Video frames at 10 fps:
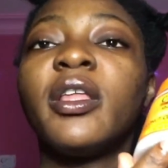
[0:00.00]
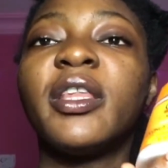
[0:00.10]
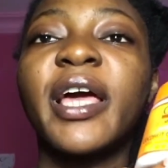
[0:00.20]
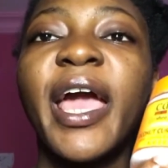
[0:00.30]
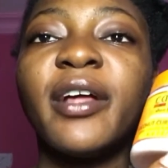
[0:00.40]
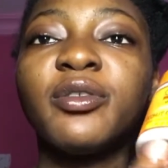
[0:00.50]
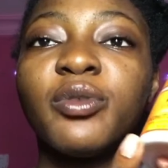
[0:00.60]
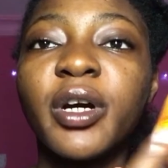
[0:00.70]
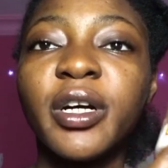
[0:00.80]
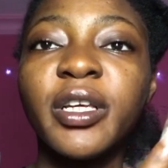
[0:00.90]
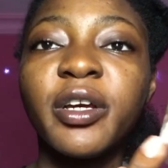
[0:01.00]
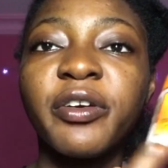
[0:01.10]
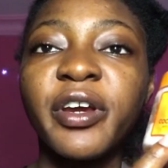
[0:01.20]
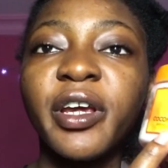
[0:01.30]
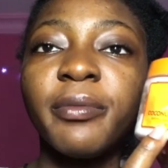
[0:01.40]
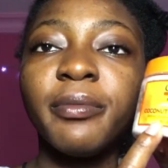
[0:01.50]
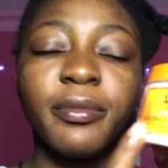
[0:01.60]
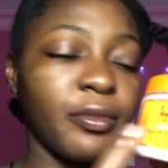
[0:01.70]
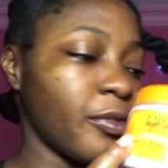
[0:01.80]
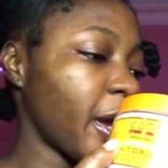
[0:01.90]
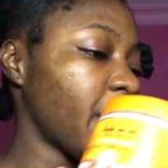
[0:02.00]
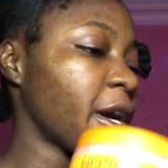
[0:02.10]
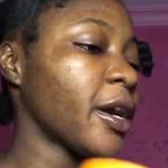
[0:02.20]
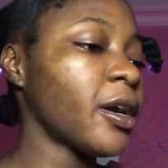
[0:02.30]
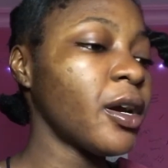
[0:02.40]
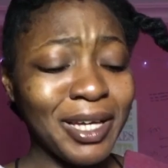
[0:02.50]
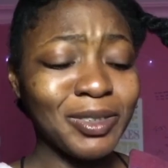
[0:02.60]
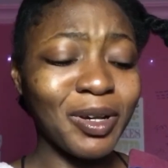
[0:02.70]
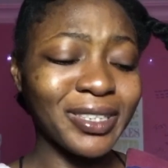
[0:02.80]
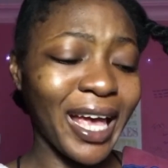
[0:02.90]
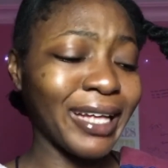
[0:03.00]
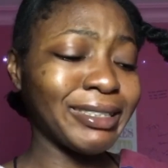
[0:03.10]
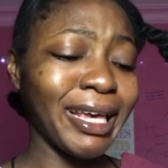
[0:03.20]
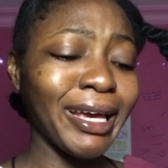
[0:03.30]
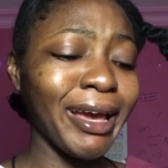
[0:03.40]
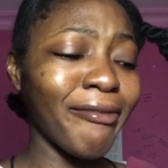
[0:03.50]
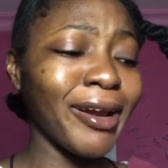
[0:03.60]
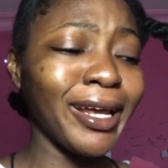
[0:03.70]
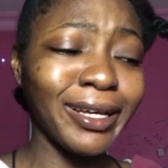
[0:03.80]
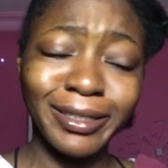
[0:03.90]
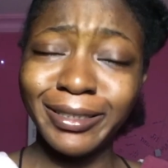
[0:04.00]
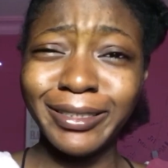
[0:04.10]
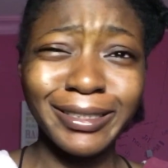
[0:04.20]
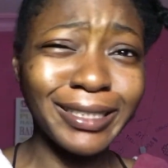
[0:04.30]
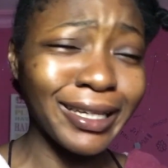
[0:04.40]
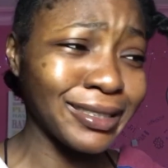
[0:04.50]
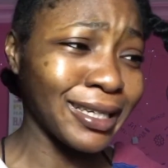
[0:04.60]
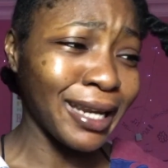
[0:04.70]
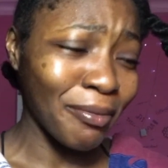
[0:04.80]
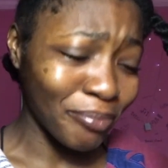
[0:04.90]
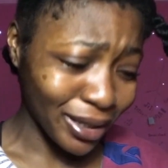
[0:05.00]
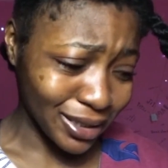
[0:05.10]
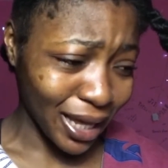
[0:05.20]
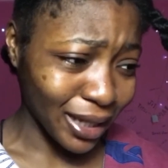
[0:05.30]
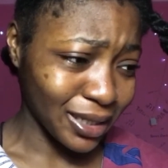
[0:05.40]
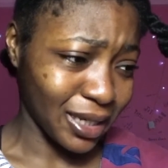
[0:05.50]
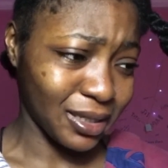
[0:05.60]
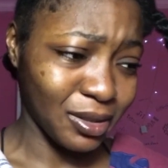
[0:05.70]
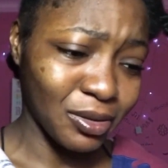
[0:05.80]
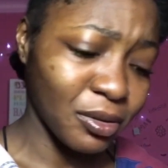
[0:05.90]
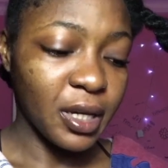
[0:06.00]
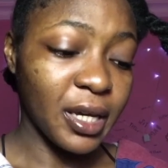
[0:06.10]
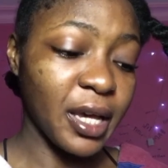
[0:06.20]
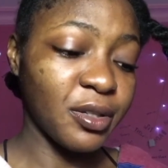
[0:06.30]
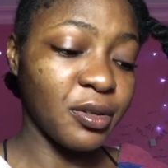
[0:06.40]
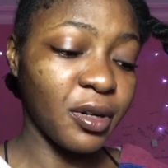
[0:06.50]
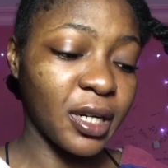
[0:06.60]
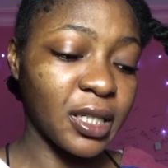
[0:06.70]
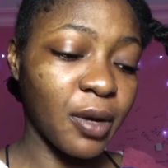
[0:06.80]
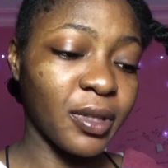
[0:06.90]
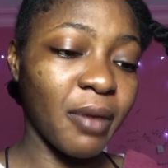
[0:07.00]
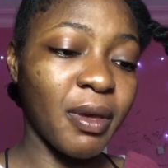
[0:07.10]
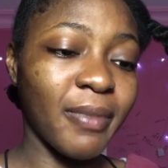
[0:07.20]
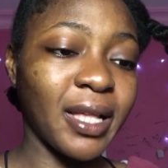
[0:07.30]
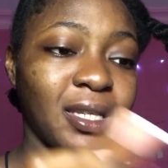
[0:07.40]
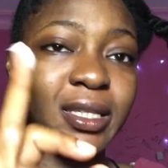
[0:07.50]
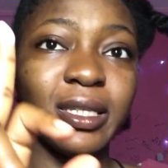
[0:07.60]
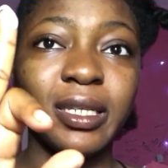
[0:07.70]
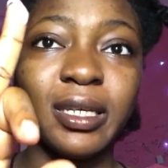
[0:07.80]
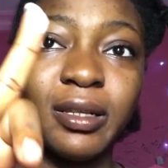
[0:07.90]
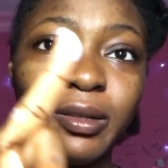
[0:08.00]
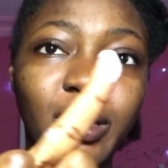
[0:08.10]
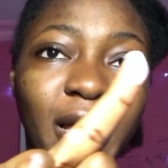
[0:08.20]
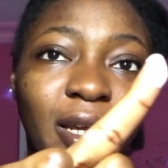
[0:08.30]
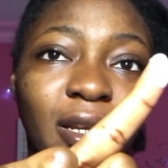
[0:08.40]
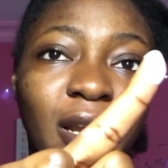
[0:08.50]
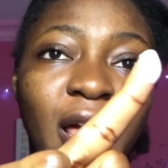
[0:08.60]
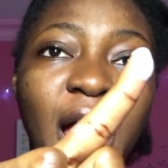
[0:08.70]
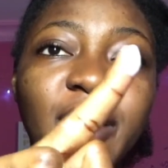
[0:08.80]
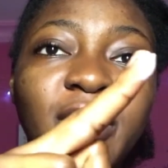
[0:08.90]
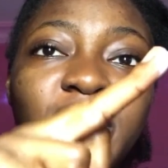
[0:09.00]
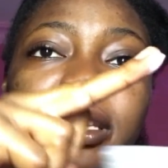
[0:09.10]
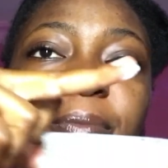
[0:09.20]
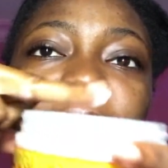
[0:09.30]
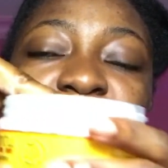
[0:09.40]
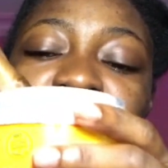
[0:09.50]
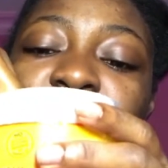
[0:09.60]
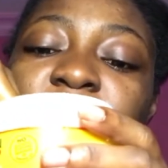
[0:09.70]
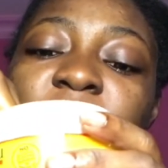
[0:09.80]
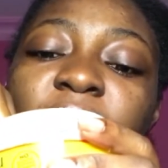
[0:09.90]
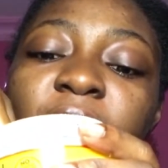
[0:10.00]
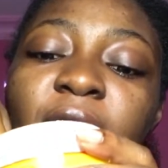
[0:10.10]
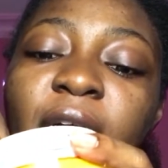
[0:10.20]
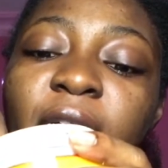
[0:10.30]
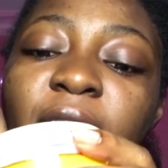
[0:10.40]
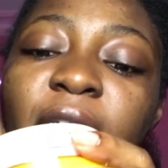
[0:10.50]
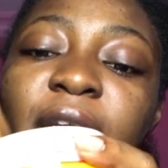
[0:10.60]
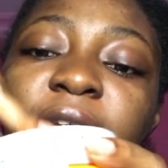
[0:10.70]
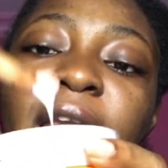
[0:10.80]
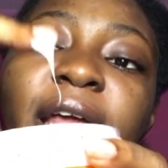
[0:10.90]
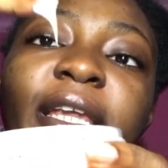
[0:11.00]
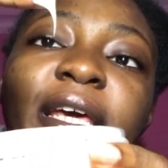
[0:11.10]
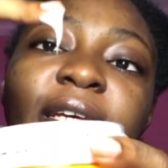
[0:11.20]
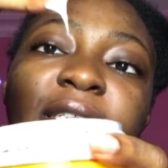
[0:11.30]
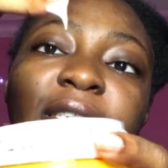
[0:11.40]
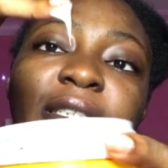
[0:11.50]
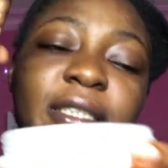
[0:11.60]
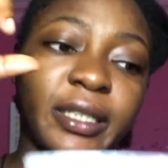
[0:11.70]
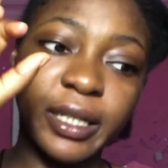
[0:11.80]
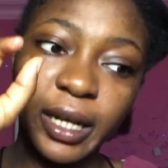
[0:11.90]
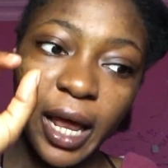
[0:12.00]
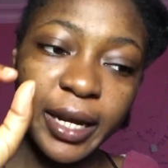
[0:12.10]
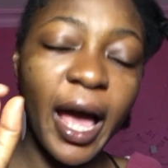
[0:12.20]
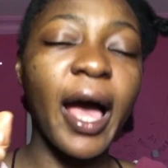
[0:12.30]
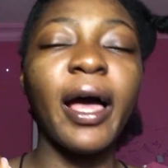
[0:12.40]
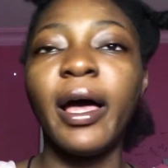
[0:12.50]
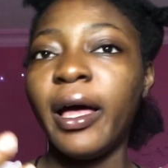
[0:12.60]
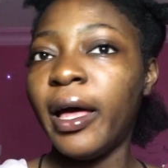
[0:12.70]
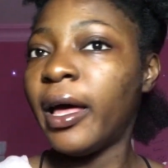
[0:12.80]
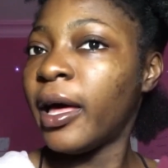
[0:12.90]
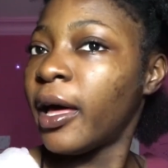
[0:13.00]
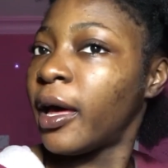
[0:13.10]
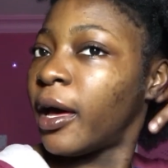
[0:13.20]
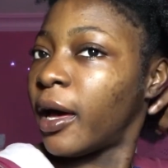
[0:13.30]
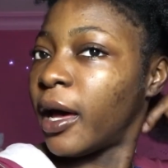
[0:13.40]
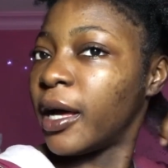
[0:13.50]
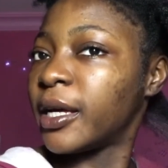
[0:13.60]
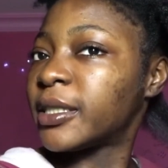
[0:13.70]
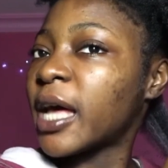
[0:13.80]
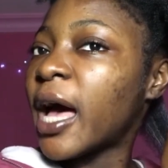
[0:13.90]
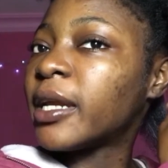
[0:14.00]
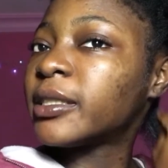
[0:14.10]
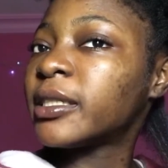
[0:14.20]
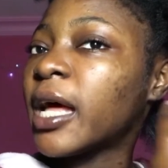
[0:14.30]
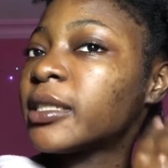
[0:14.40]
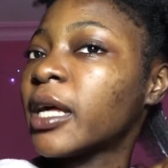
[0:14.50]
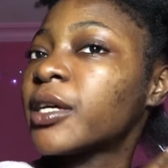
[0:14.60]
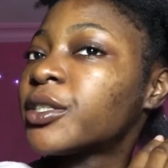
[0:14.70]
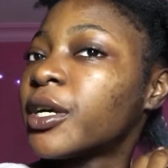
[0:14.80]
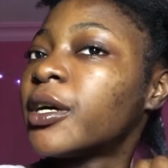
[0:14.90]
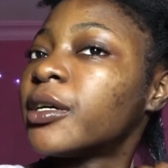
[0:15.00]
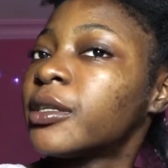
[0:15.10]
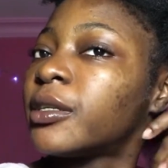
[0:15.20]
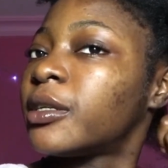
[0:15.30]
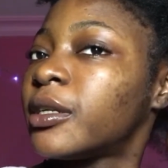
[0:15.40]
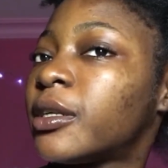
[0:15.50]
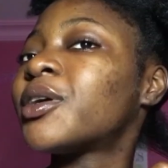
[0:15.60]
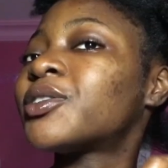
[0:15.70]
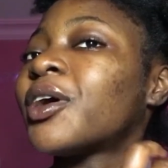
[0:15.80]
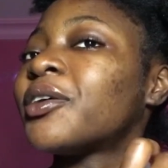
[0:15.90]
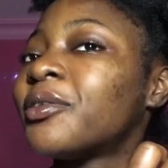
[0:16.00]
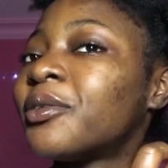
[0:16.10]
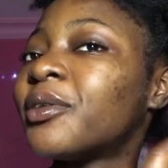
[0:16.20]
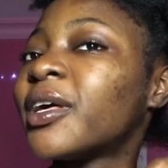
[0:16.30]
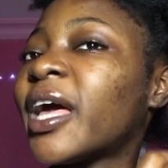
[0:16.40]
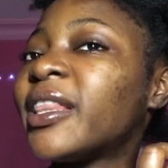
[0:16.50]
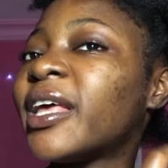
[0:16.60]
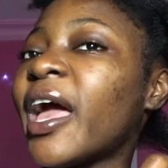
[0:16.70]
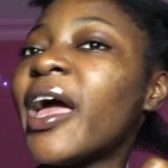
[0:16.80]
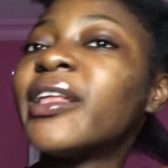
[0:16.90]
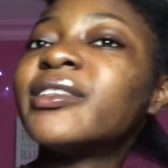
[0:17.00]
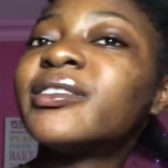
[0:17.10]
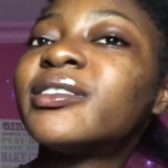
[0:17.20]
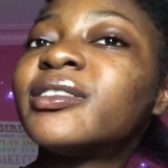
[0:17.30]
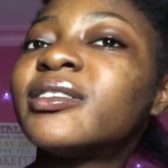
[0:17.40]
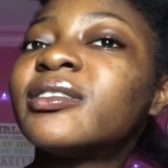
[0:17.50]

The Cantu curling cream right here. Just a tinkering, tintiny bit like this, you know? In case you don't understand what I mean by tintiny, look at it. I just dip my finger in it like this, like that. I just add it to that section. Make sure you get the ends.